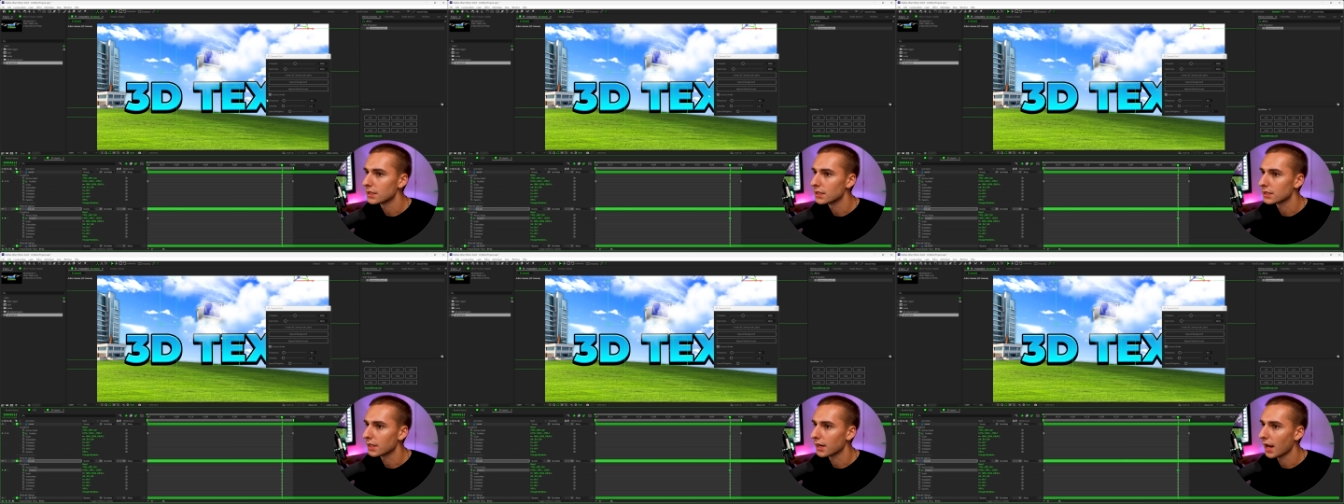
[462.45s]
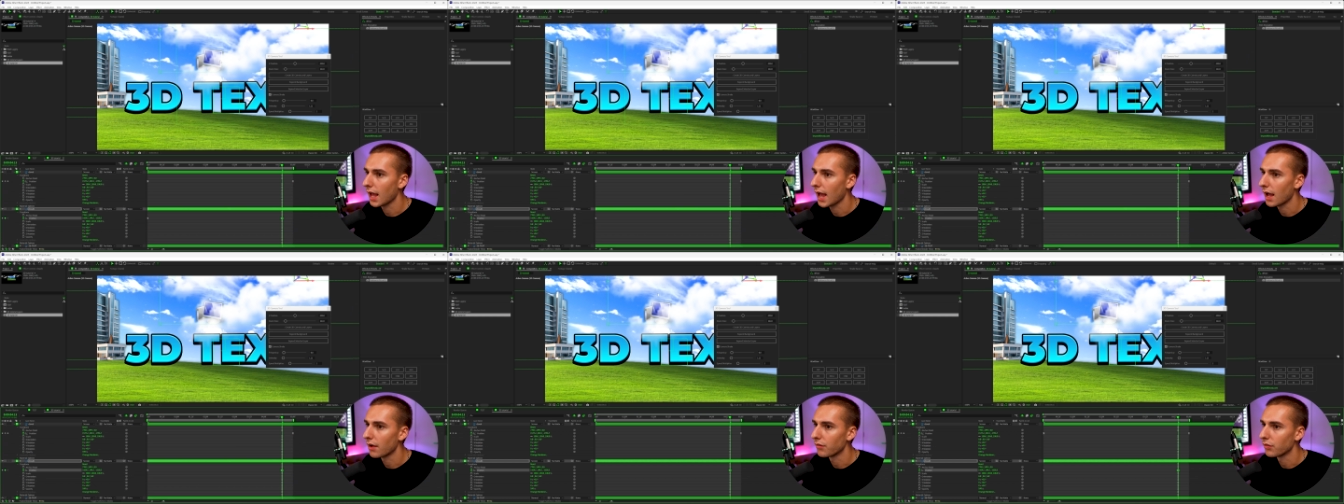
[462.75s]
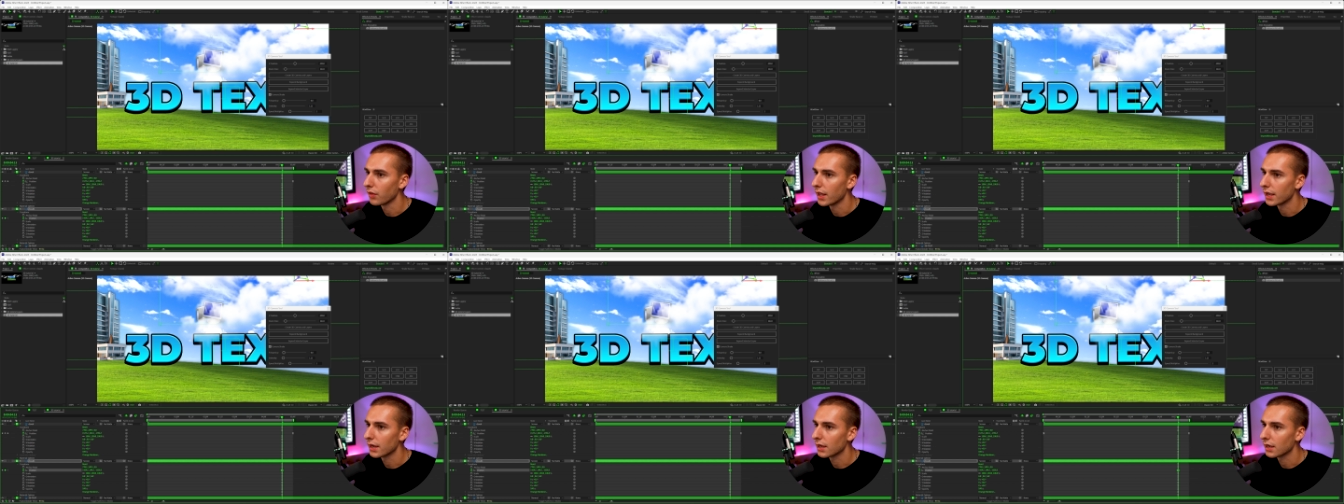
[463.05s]
it's gonna have
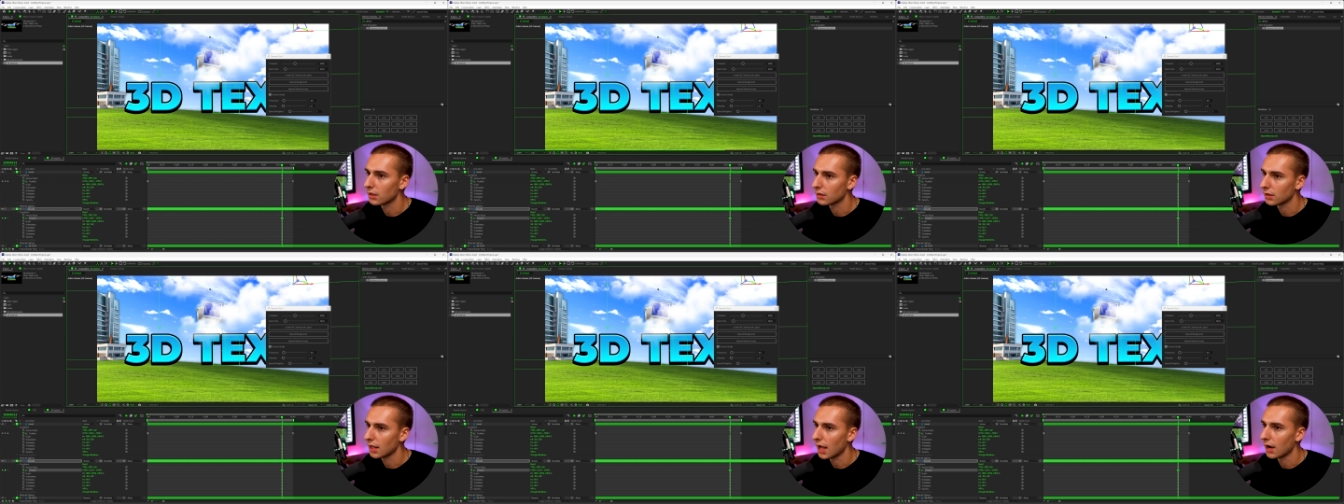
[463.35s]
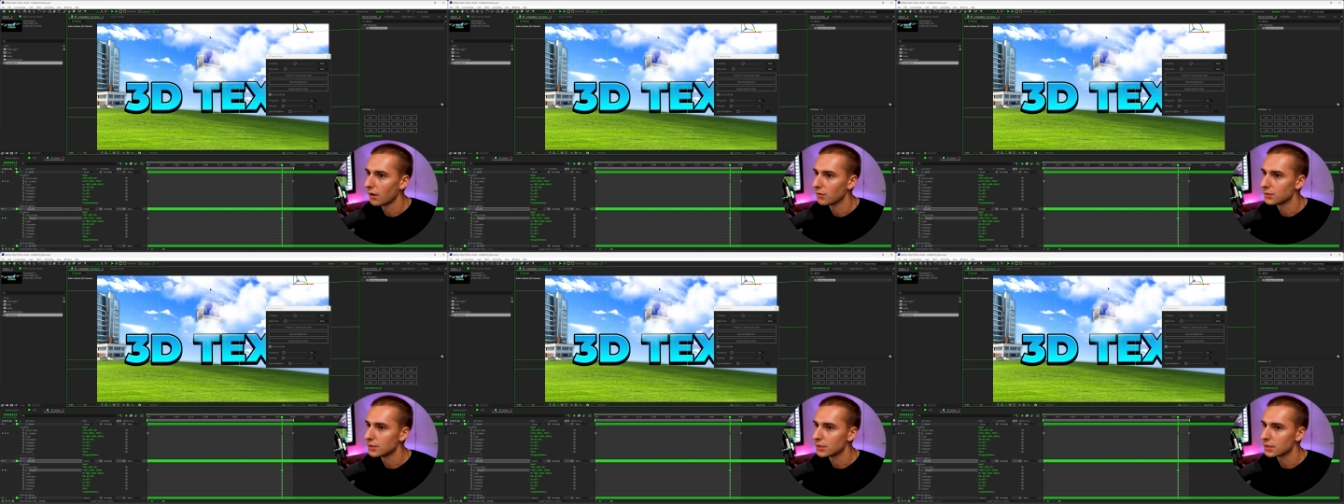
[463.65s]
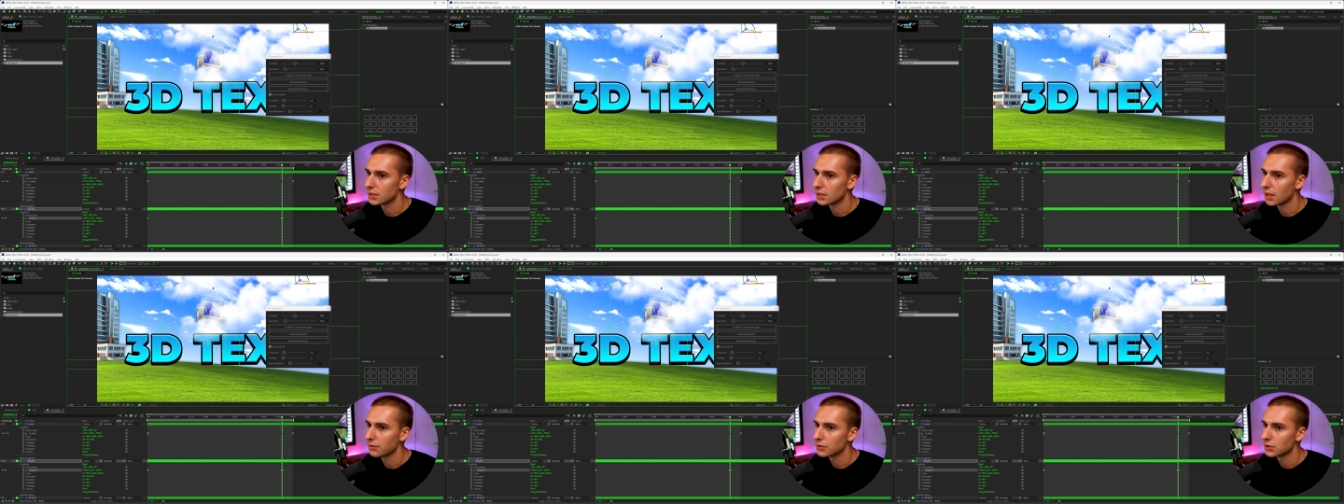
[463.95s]
like clouds and
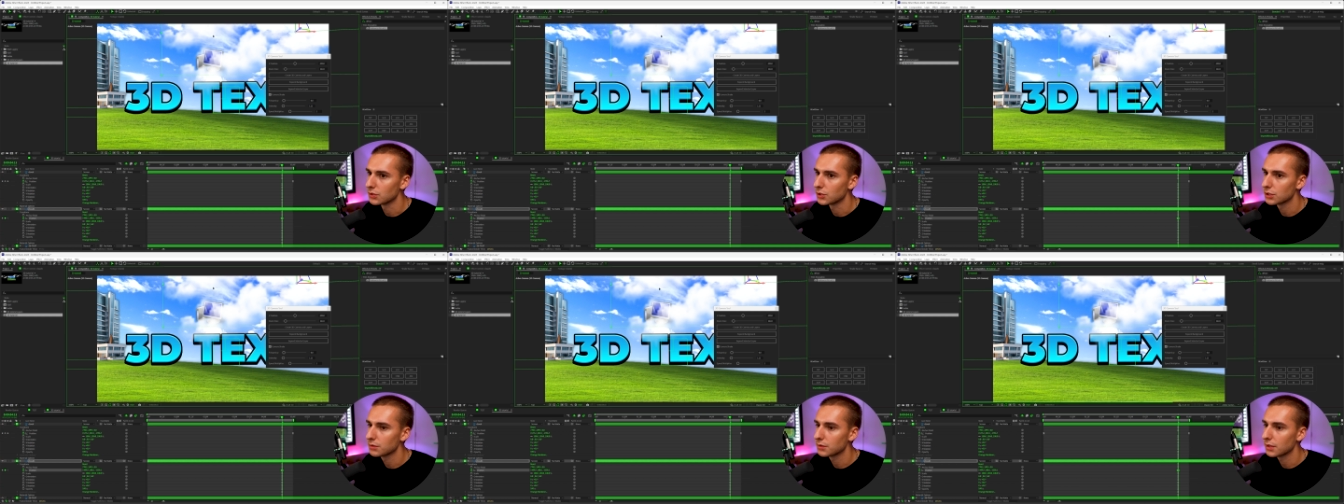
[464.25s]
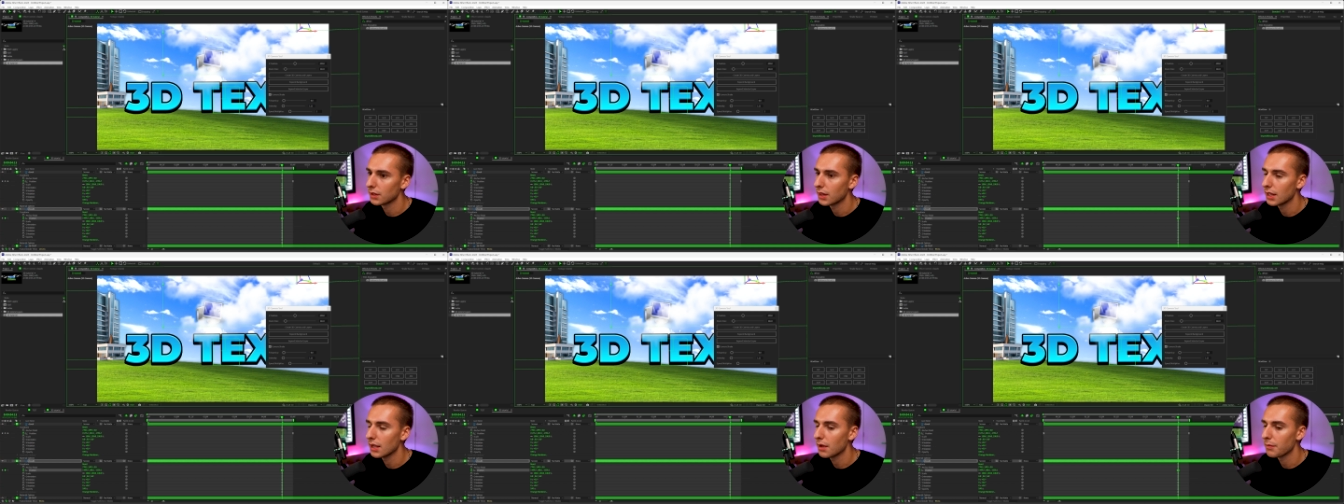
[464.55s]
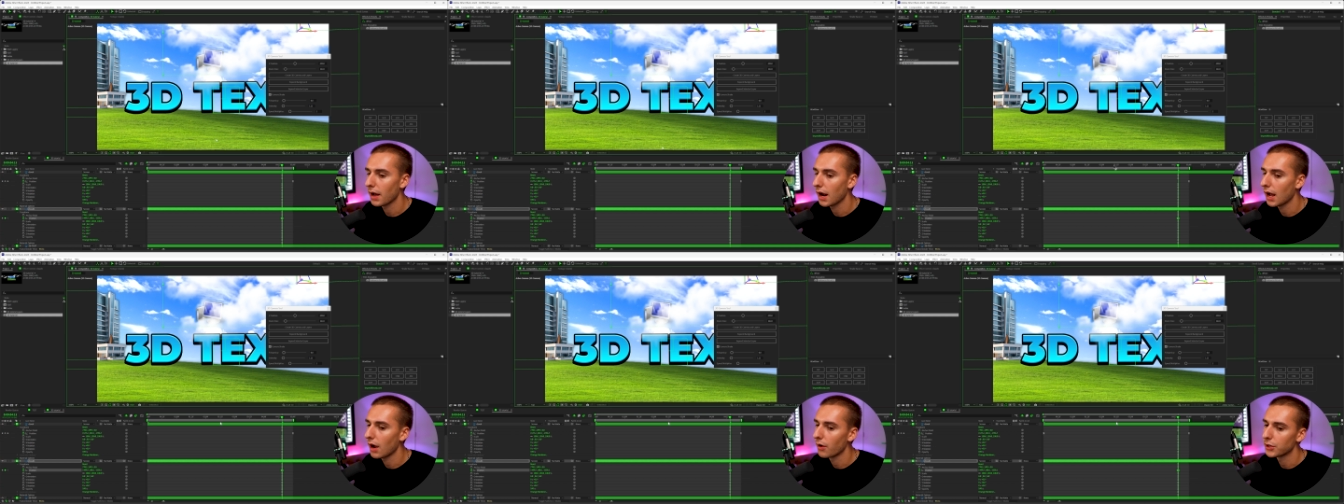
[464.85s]
stuff. So just think
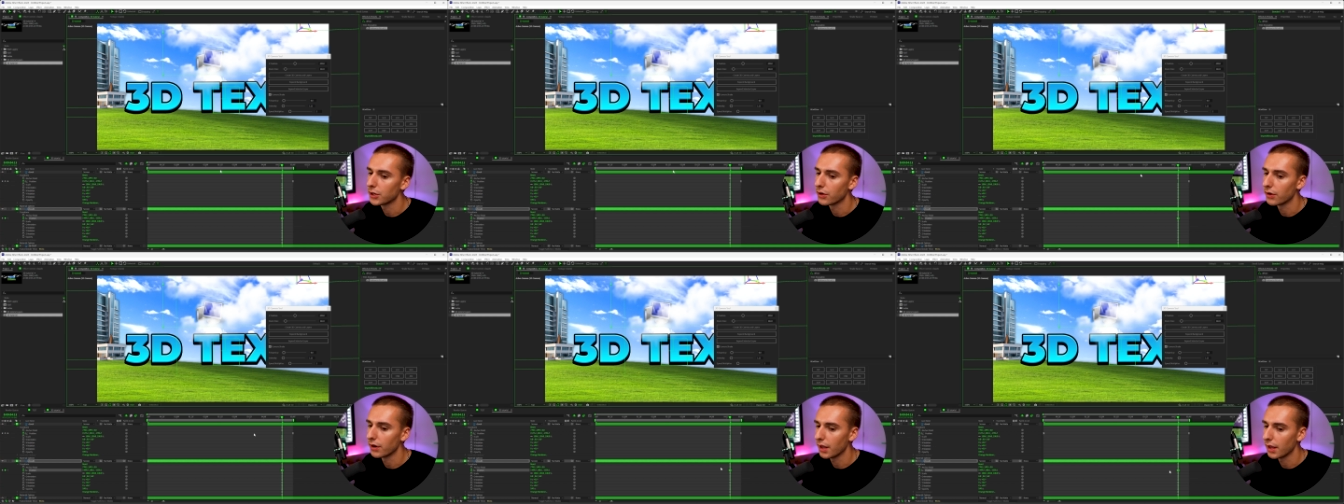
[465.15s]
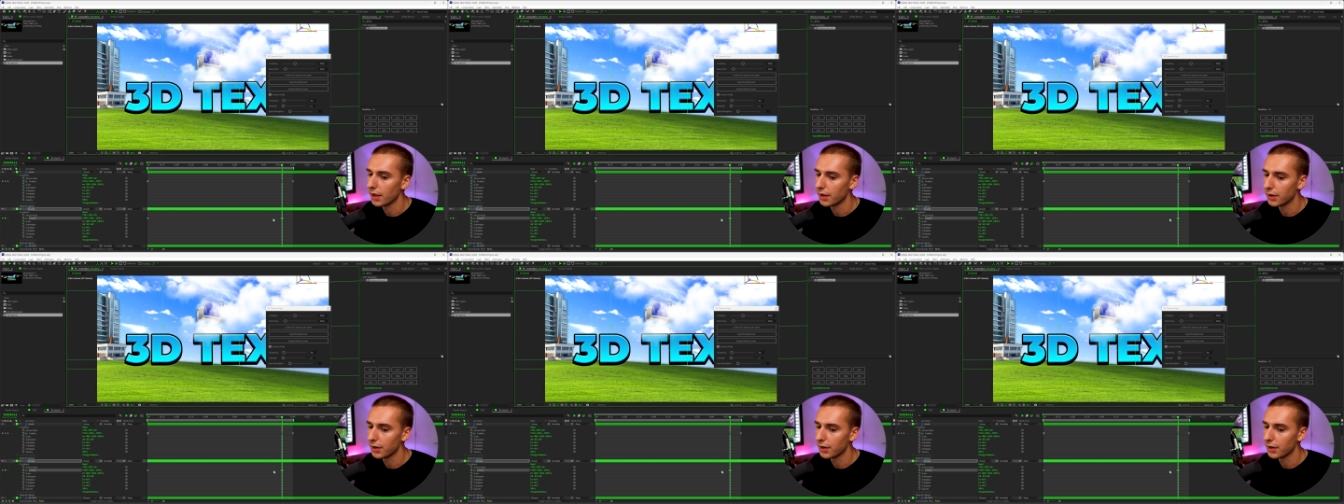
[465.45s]
about how your